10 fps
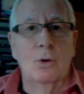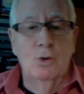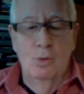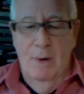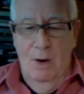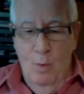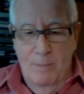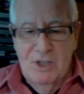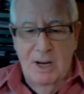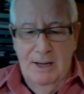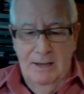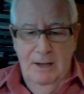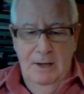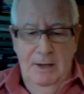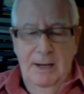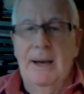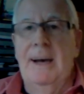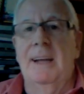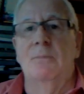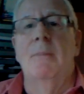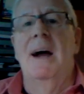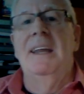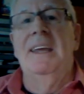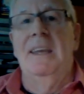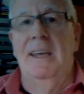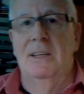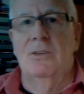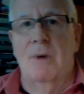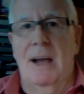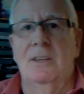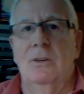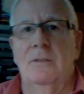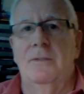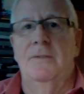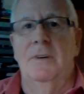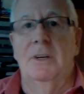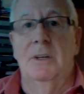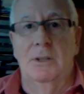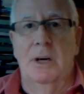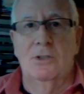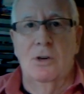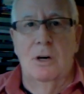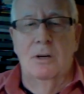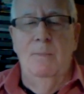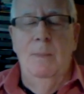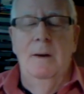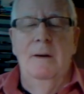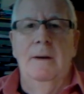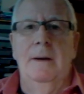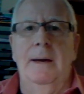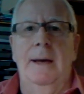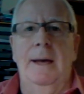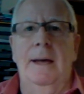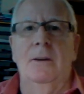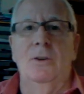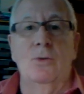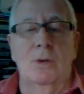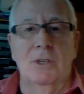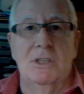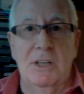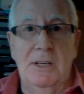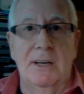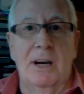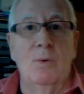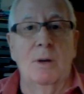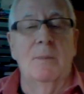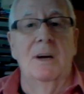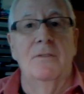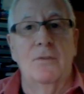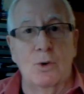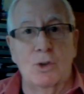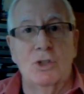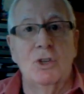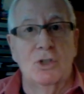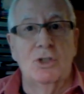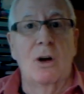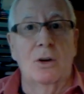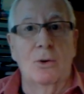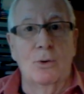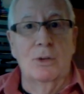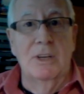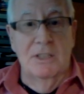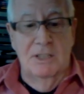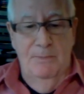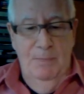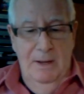go to my website at mininginteractive.com, and you can see there what my first stock alert is.